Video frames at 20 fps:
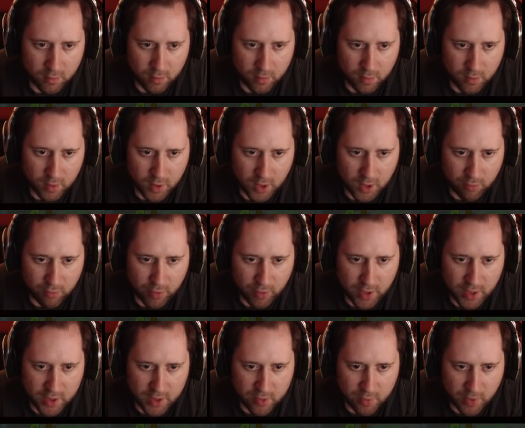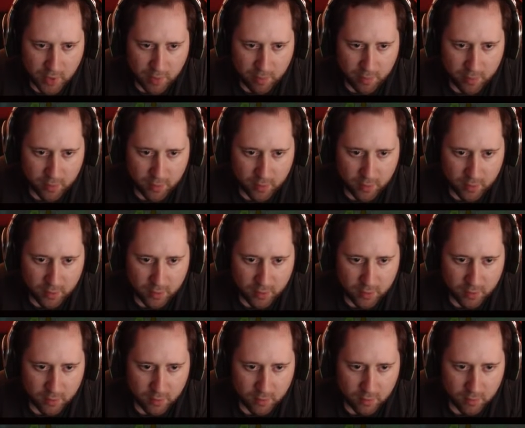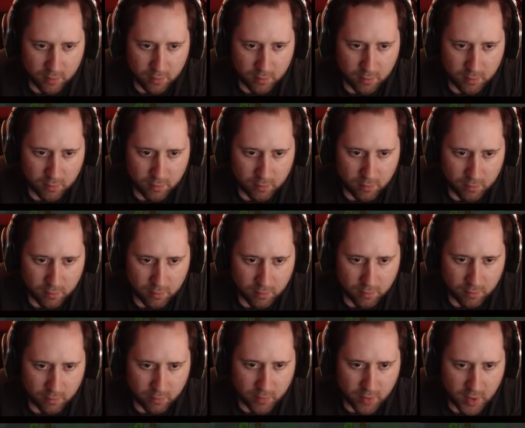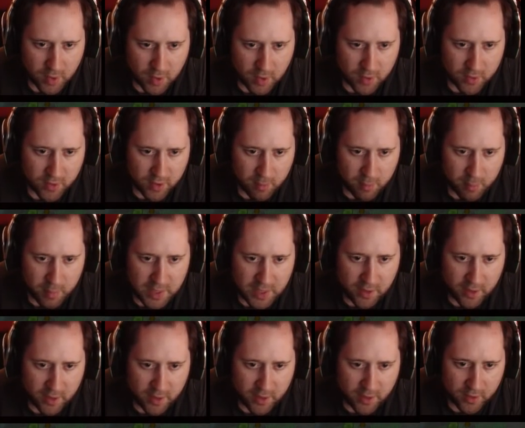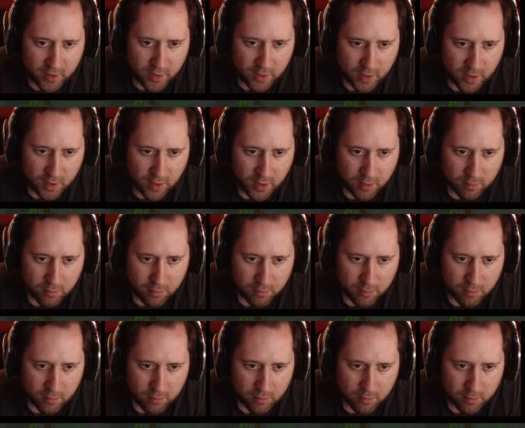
Yeah, ranged weapons. See, Peeler is in here.